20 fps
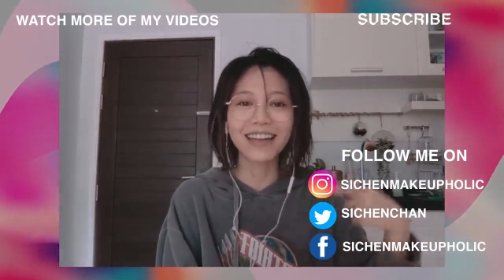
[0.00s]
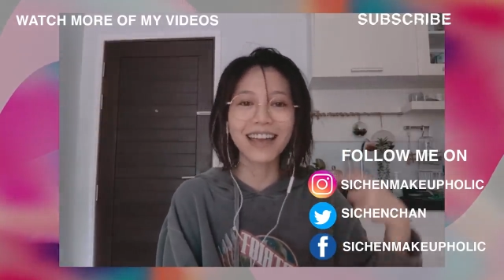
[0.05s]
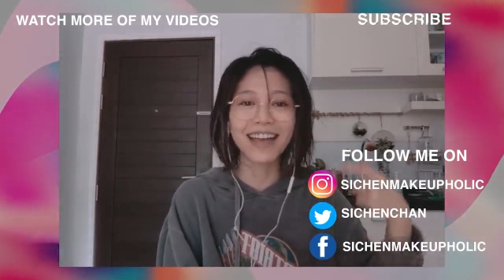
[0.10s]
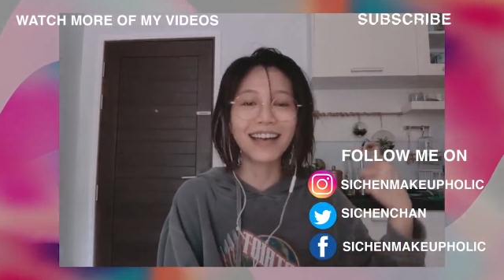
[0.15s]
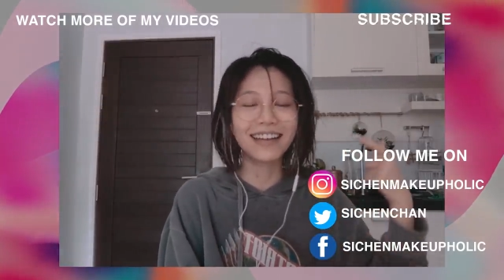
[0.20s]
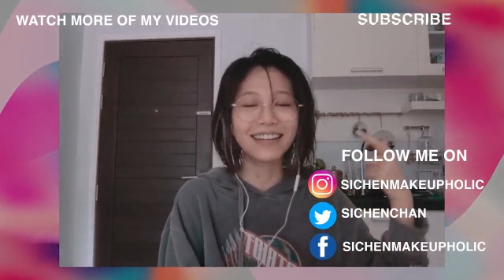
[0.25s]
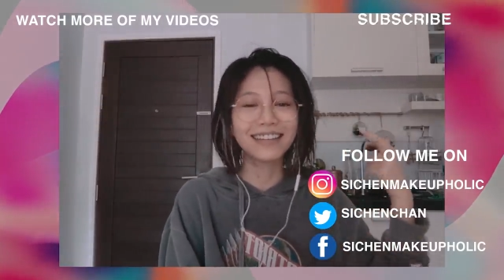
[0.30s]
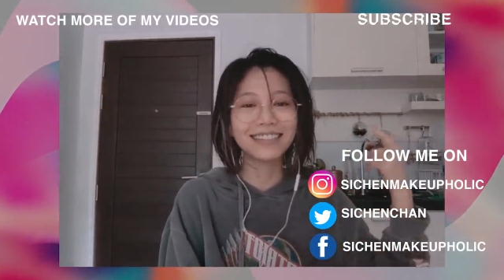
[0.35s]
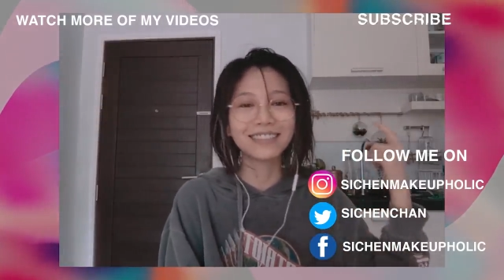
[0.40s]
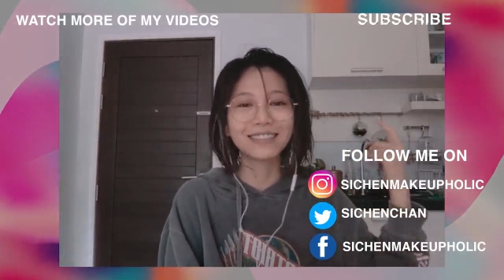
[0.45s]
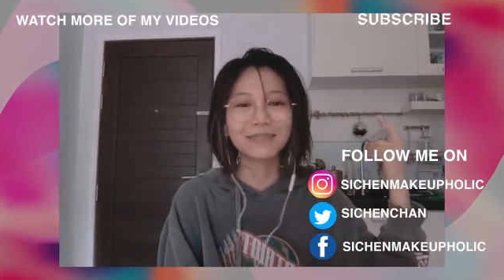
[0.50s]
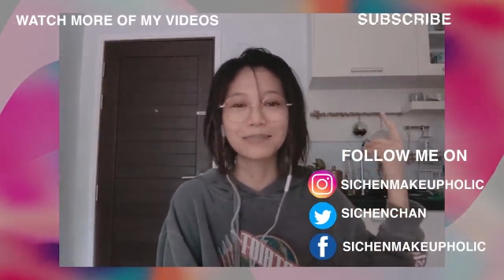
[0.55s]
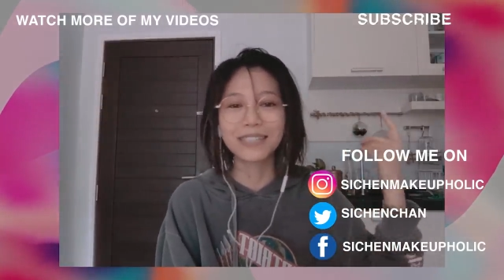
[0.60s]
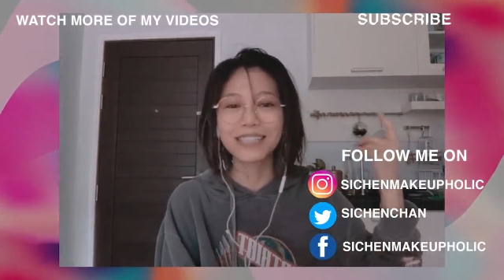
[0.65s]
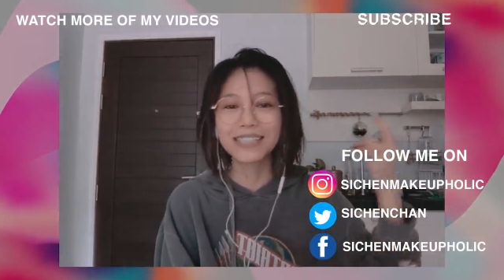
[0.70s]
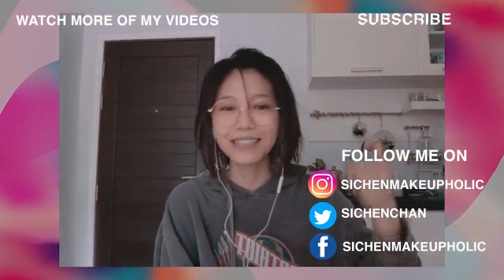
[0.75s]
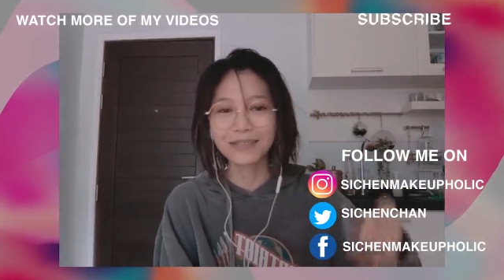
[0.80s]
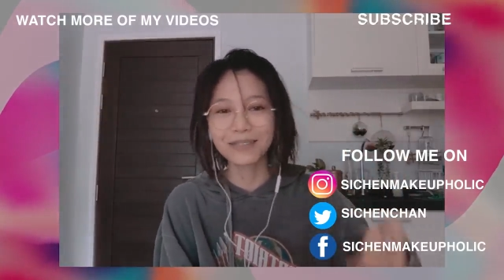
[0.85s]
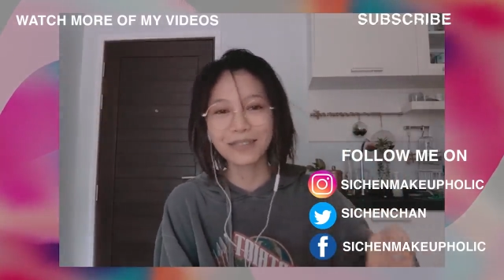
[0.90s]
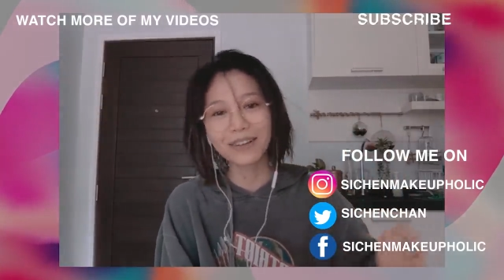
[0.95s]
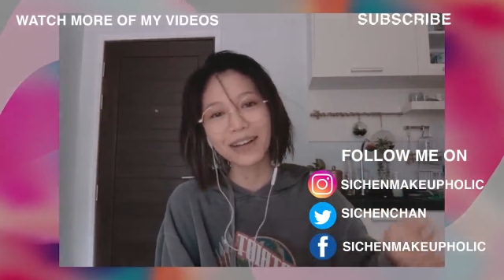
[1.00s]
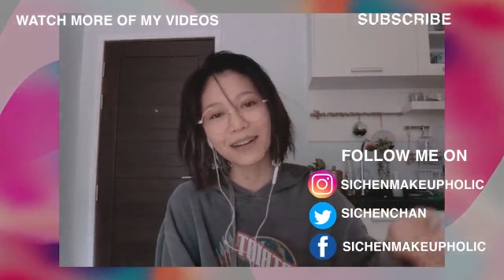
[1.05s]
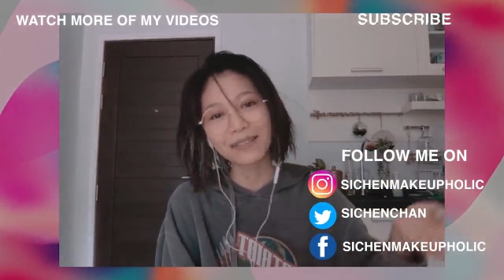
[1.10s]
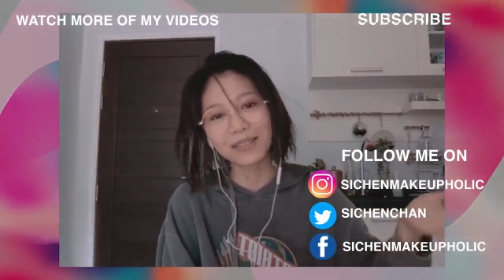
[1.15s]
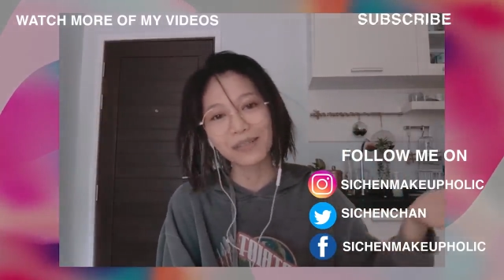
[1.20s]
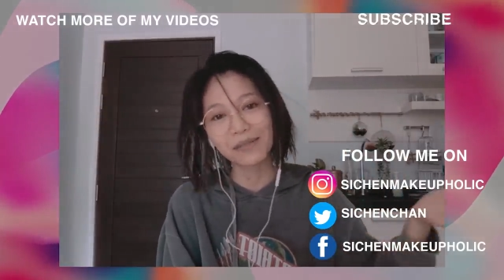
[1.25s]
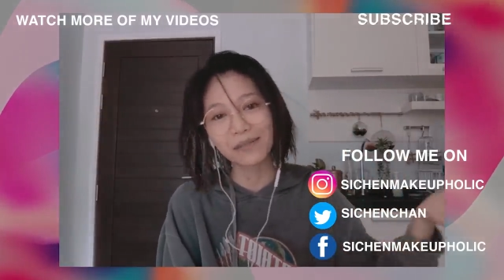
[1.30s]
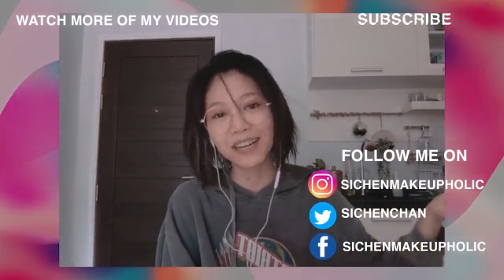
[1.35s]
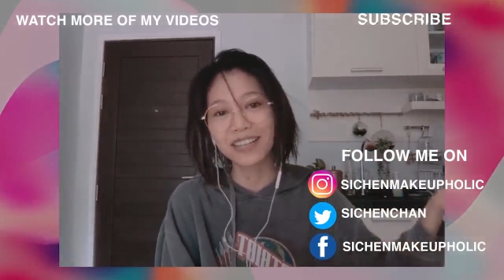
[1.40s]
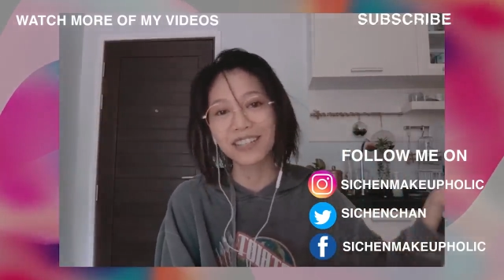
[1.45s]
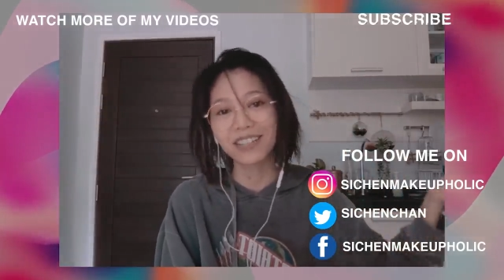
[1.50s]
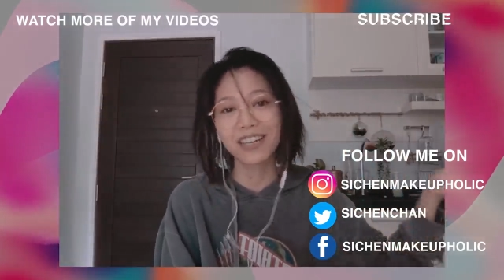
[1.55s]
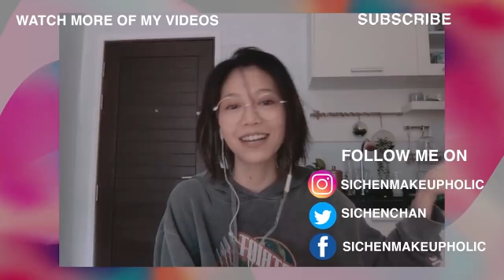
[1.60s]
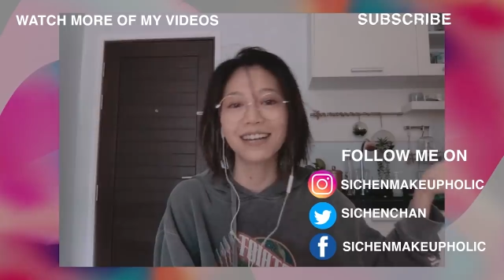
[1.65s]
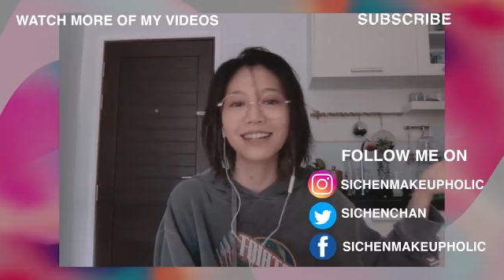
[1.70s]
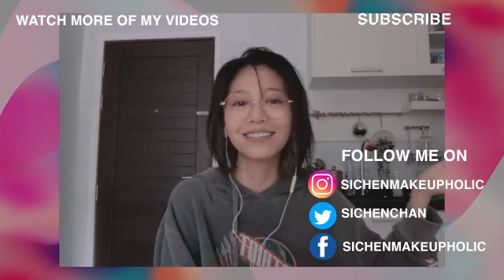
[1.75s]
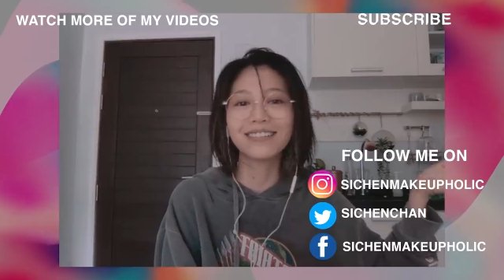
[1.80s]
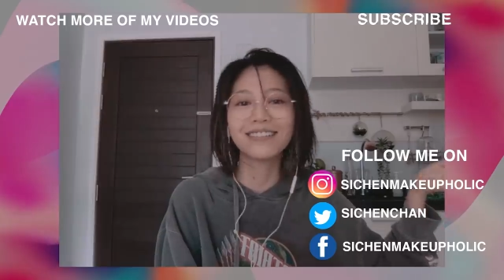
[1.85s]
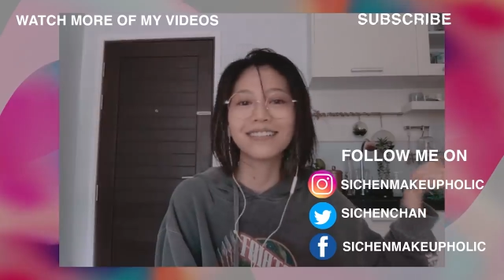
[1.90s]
and please subscribe to my channel